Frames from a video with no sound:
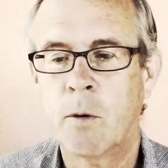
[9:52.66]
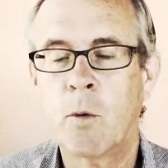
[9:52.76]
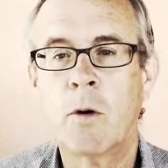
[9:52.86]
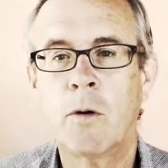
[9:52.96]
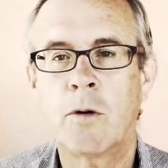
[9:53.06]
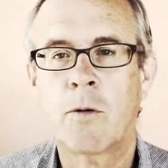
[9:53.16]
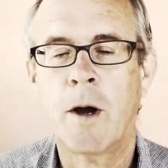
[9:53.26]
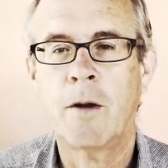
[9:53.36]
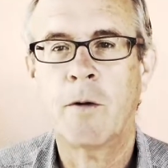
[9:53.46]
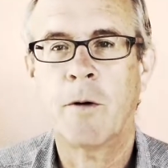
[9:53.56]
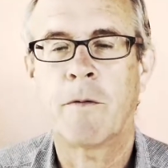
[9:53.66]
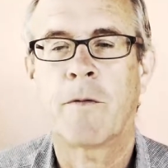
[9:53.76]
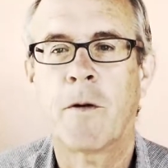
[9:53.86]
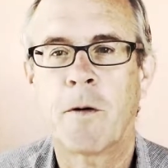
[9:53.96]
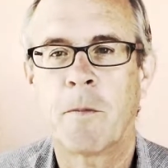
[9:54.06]
the world trying to
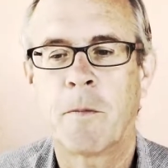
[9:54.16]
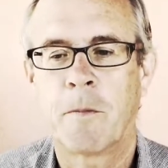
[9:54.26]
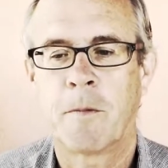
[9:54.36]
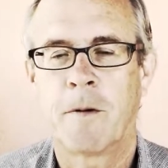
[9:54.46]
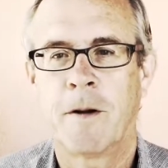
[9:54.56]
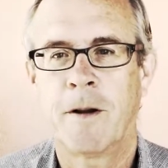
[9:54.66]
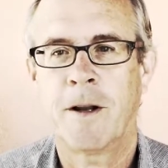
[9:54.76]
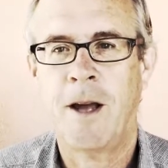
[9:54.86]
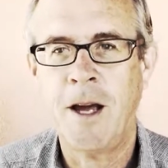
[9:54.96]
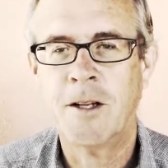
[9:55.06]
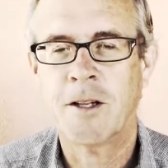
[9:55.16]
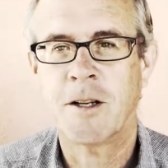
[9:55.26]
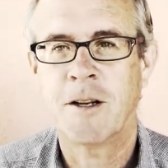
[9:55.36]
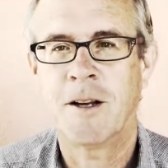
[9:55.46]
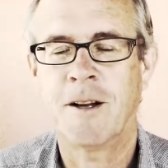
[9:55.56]
affirm negation.